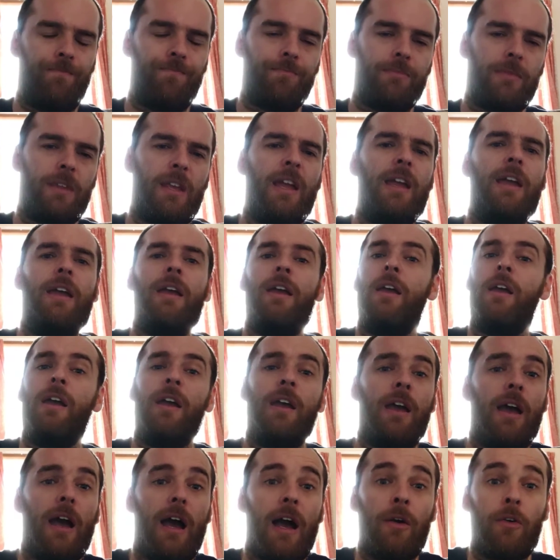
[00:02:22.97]

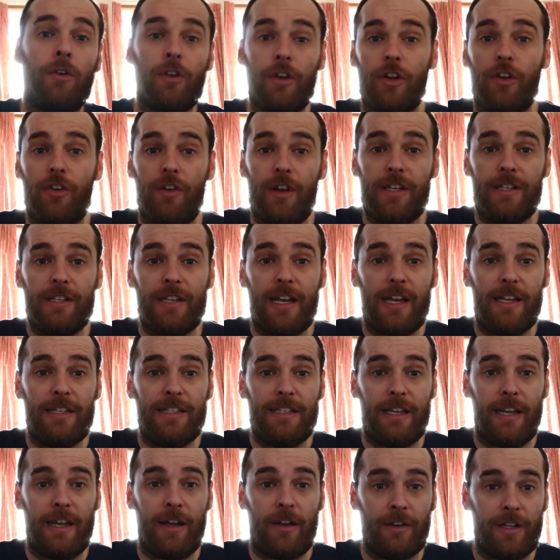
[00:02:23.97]
I'm going to criticise
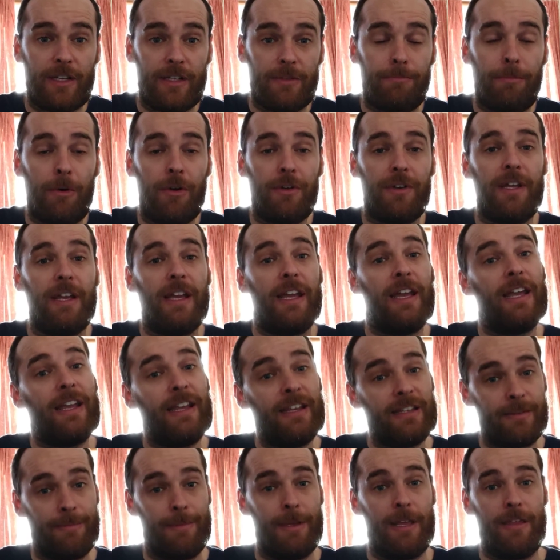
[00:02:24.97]
it on its body. It
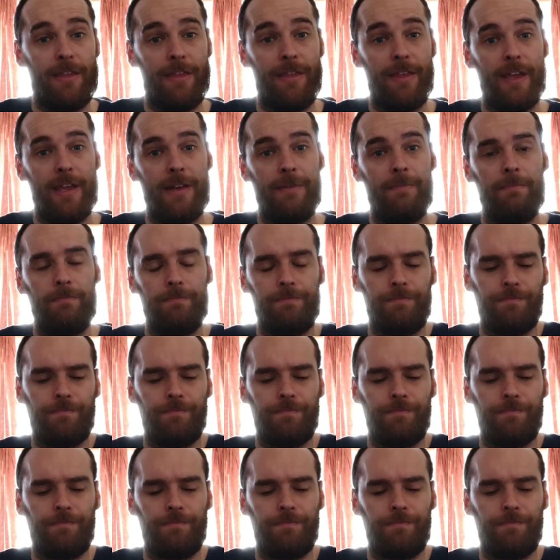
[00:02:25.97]
is a bit thin.